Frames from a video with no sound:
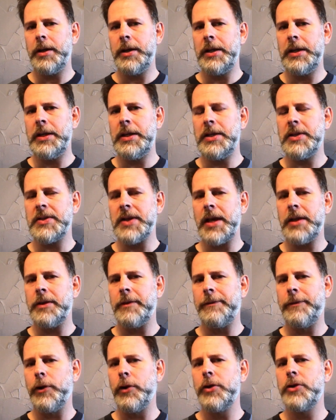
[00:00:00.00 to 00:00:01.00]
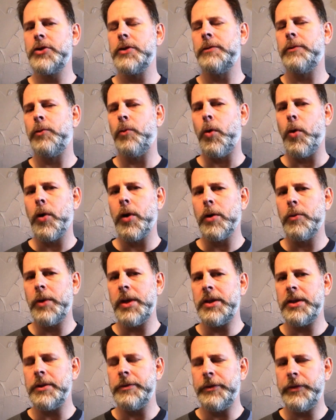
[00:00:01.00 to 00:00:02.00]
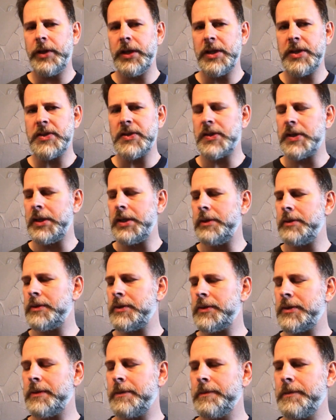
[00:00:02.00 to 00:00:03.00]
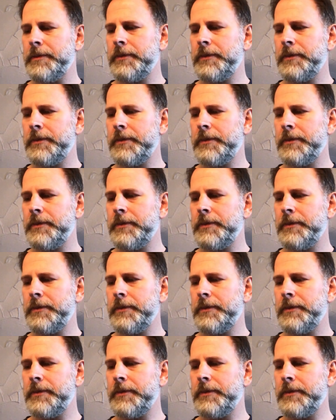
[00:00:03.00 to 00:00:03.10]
he is on the verge of war with the Philistines.